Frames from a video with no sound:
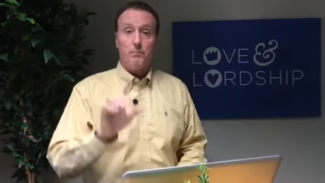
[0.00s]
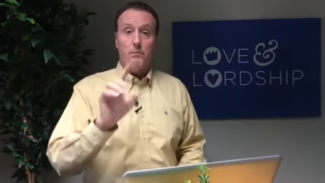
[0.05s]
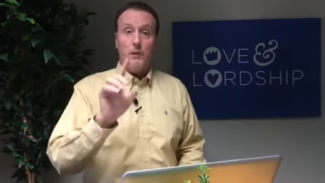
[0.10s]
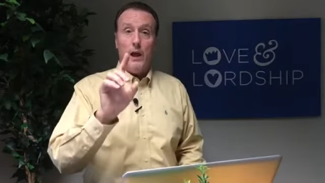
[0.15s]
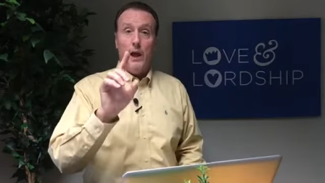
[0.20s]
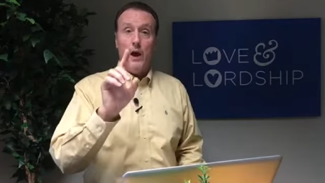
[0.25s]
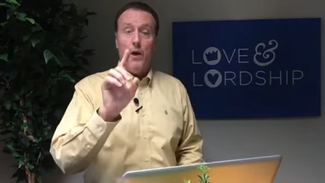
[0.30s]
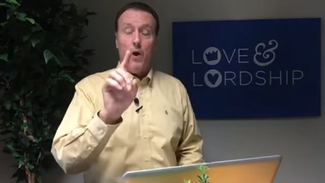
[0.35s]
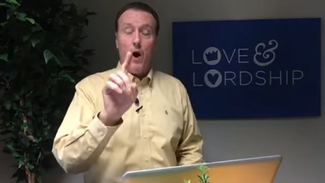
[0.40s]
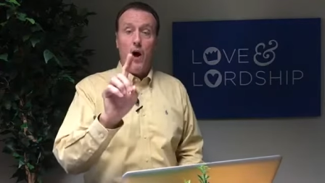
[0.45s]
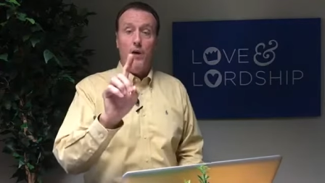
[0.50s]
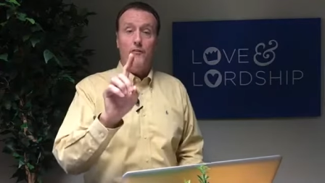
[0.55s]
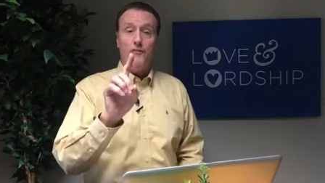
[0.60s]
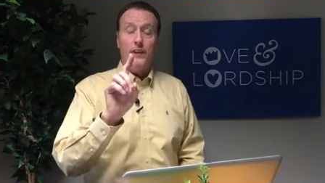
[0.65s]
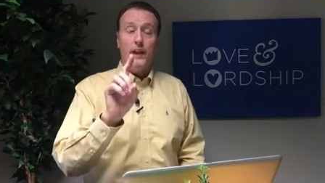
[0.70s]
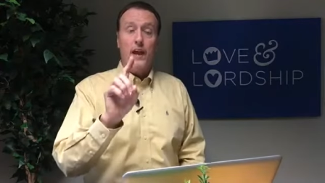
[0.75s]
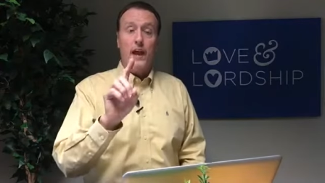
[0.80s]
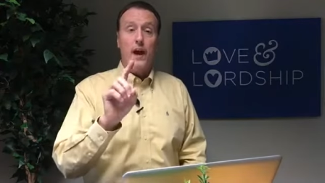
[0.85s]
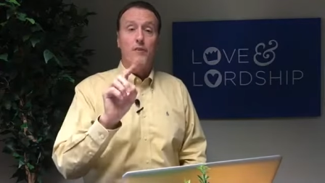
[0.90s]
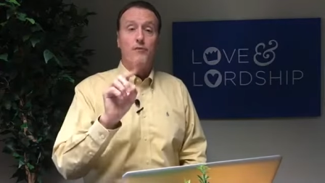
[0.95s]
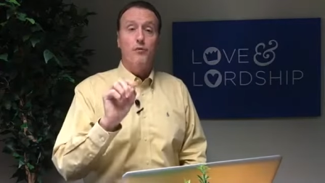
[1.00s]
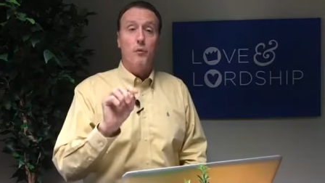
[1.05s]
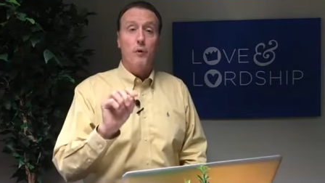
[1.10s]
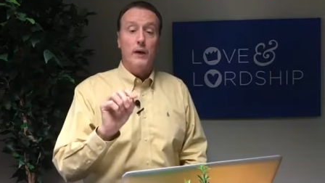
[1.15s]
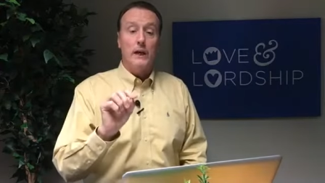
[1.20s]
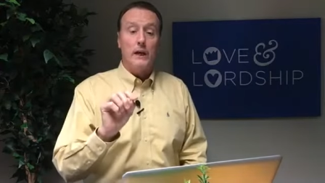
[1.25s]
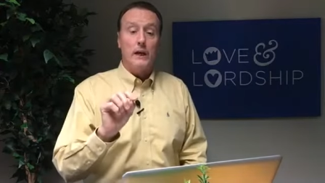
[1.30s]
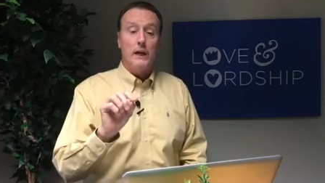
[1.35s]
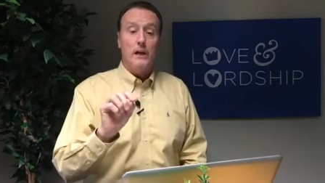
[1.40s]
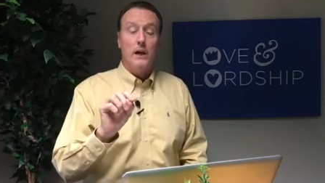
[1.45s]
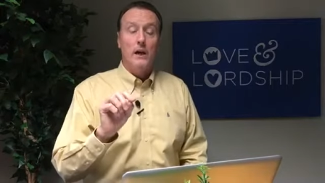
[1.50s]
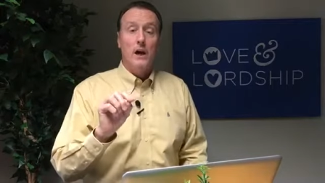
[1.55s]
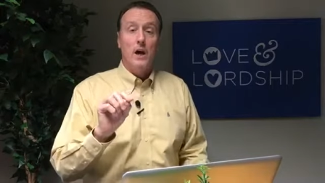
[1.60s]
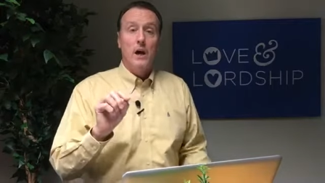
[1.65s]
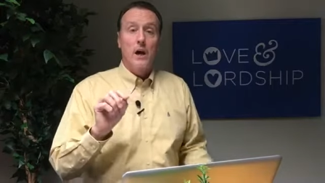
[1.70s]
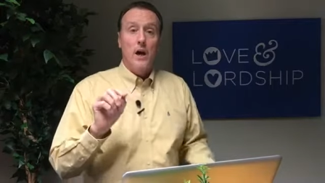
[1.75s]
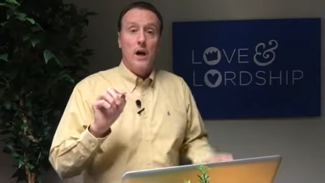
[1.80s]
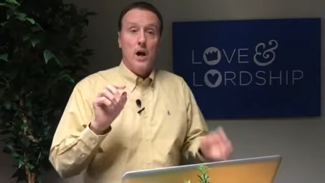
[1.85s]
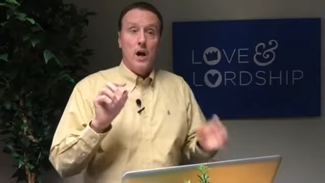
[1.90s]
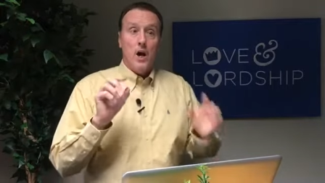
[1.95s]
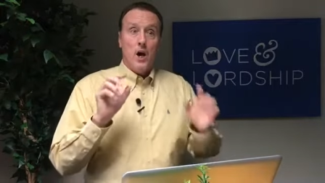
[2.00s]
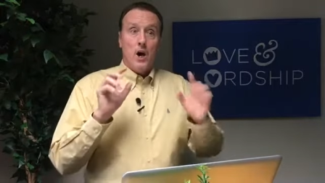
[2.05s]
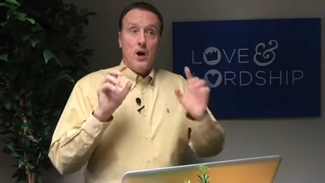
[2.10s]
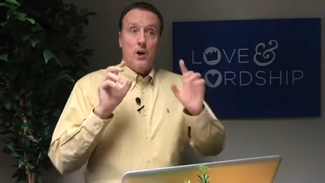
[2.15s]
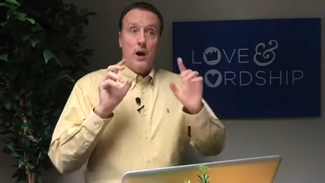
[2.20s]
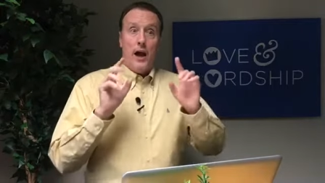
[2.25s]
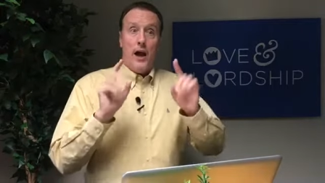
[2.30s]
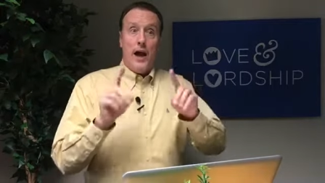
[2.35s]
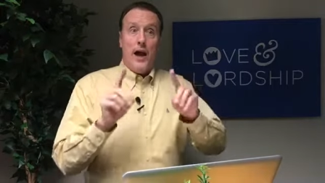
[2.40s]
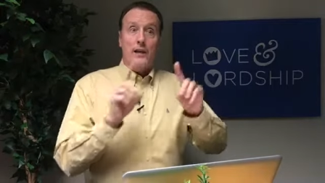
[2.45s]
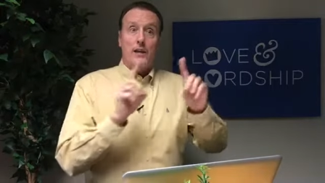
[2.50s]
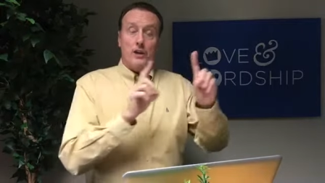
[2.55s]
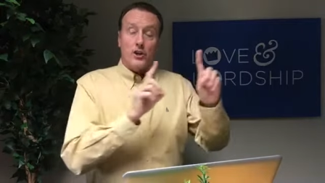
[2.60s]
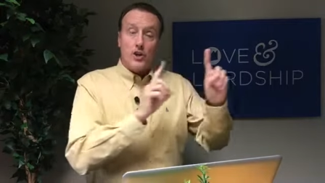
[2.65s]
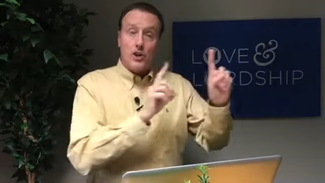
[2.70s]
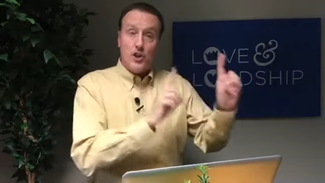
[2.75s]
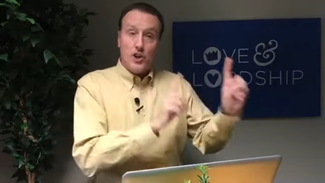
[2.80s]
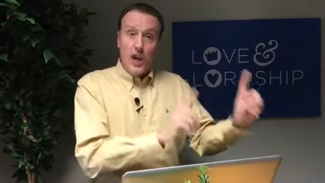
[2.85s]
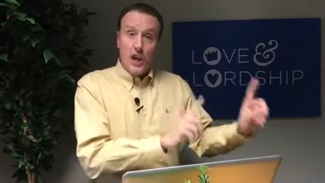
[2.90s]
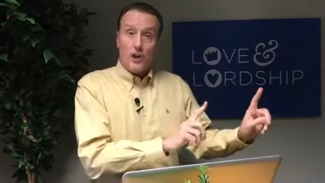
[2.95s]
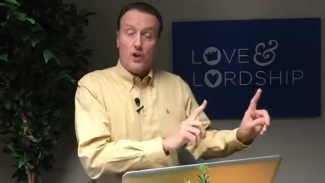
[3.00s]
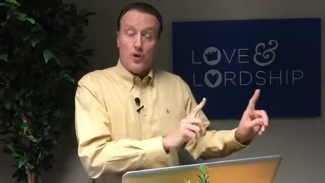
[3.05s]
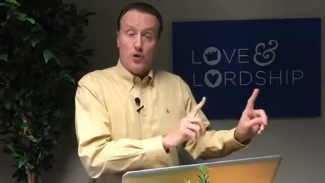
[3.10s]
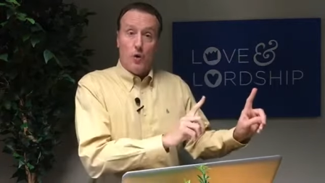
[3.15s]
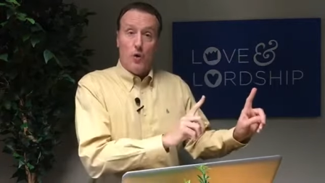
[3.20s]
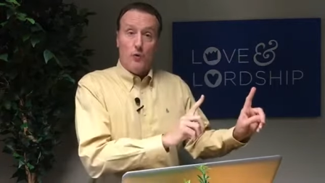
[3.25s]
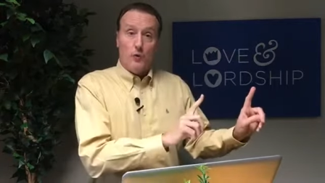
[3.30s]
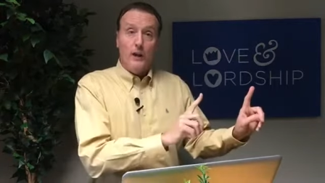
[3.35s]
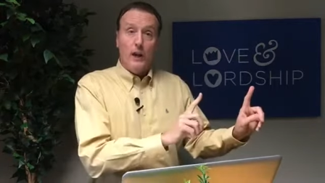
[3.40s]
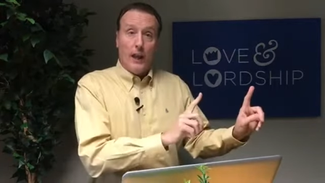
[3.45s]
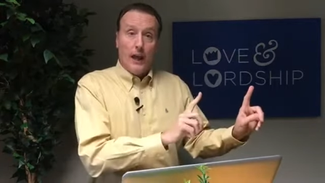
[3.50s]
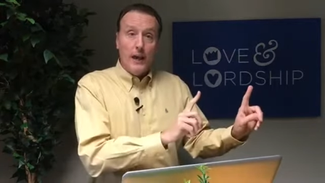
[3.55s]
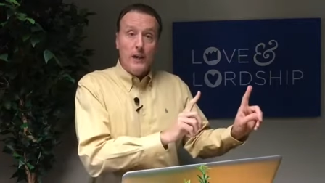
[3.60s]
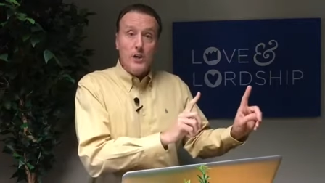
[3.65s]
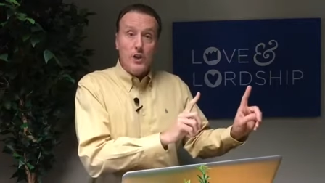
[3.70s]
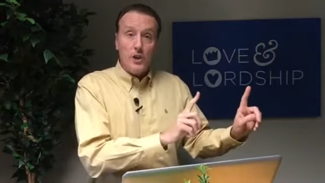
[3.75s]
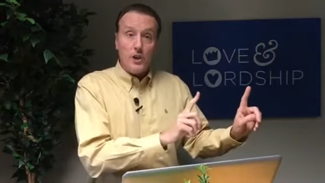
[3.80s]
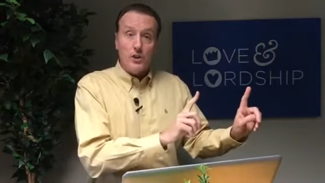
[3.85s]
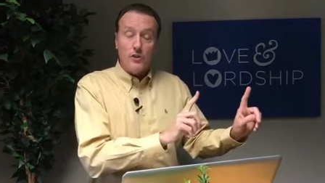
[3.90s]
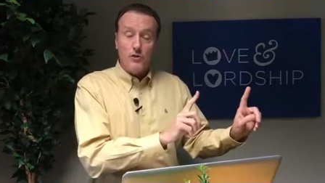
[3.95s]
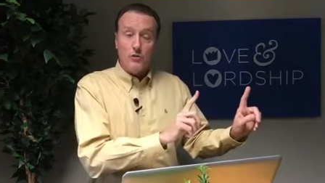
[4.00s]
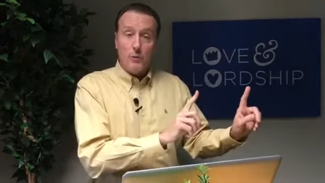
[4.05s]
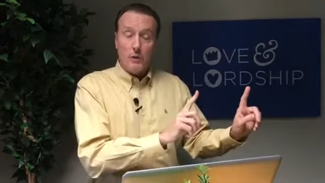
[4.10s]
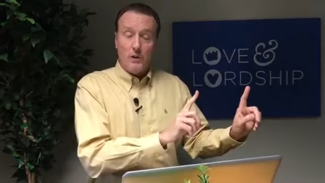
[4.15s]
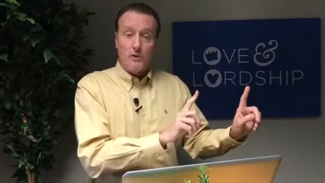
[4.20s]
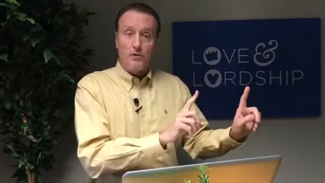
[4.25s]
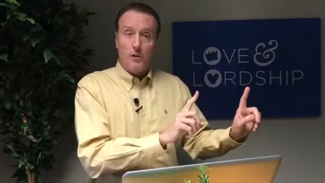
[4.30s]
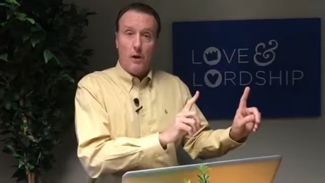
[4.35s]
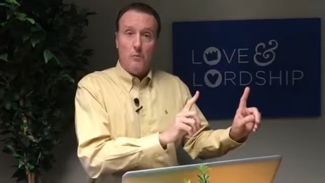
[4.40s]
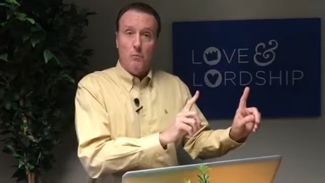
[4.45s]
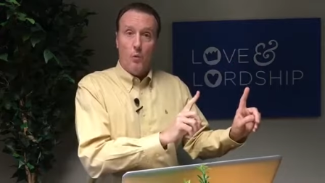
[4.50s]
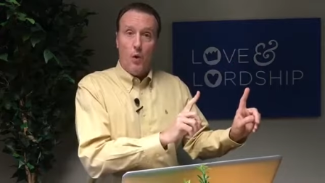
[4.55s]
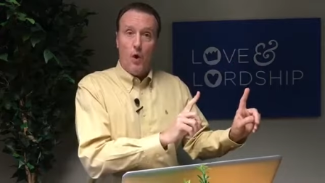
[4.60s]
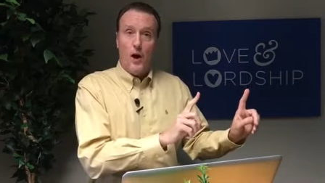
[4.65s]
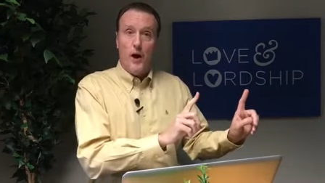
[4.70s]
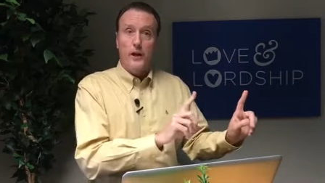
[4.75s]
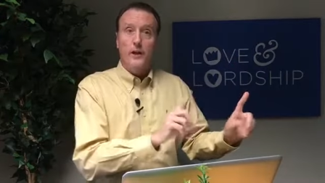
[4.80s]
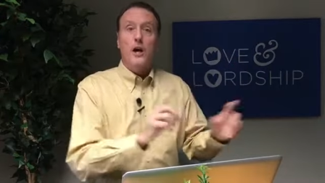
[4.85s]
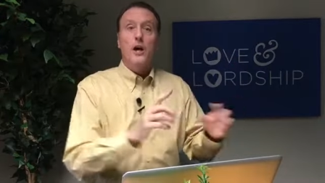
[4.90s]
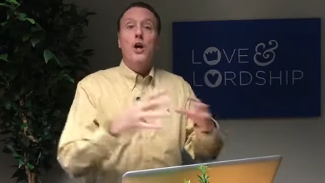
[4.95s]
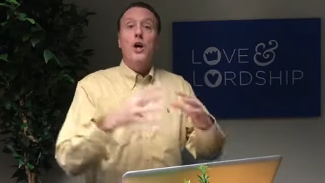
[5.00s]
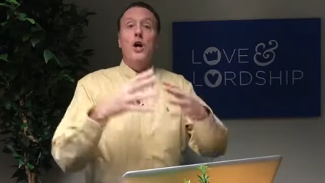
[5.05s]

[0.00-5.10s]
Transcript: How often have we had sexual relations with someone,